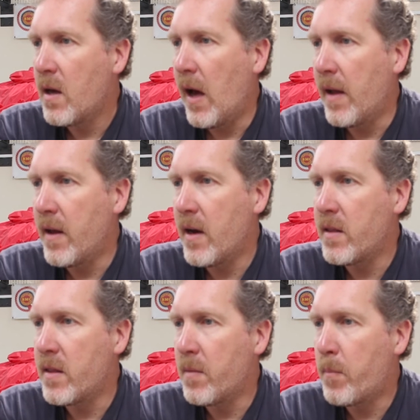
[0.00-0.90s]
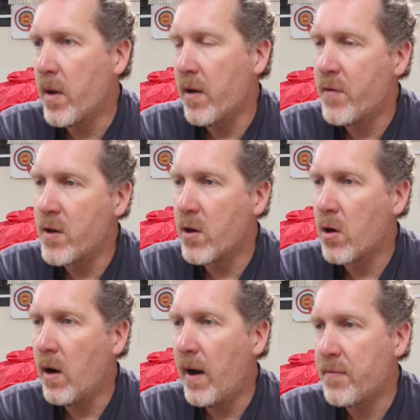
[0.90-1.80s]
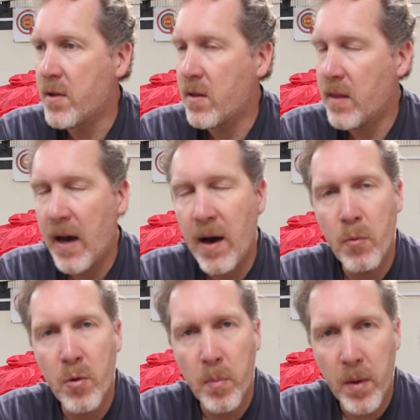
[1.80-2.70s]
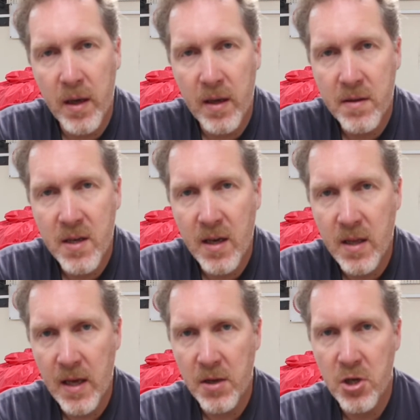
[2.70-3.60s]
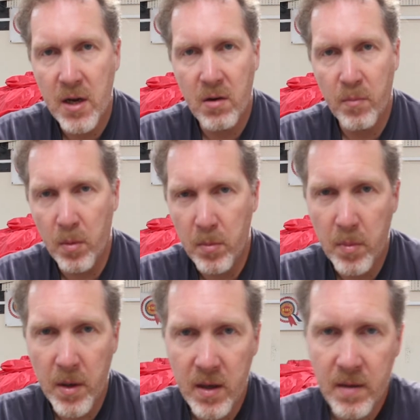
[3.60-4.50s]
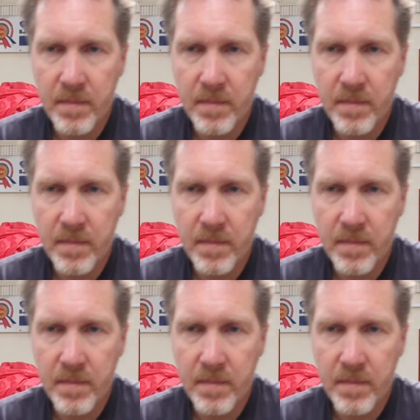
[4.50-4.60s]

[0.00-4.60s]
and then the bit of video after that will be taking the engine out of Bumblebee.